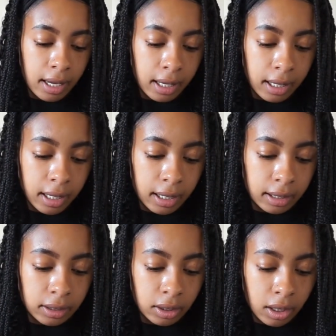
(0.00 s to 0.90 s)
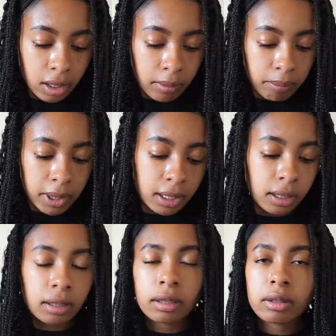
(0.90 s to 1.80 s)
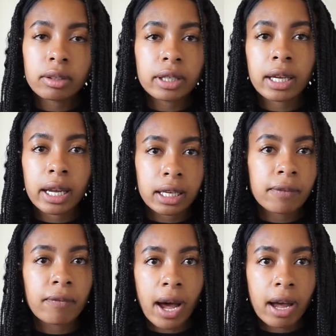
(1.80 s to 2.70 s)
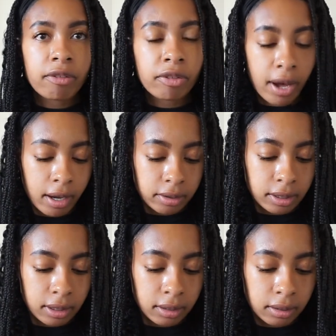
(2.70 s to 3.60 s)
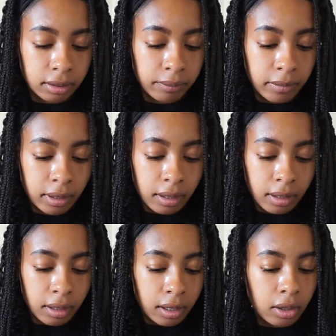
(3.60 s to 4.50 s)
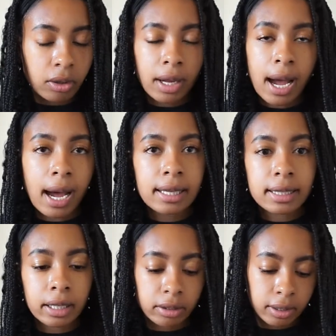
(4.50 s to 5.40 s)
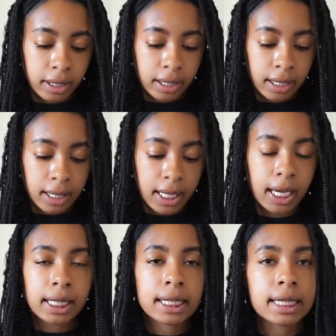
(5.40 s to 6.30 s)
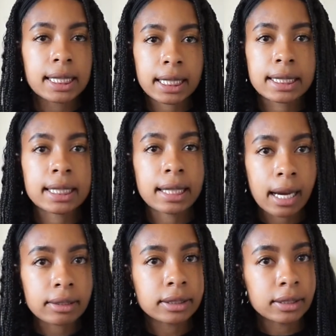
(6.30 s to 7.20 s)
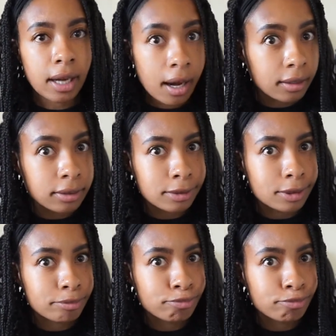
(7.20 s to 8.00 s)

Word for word: And median, you're looking at $85,000. And on the high side, you're looking at $96,000.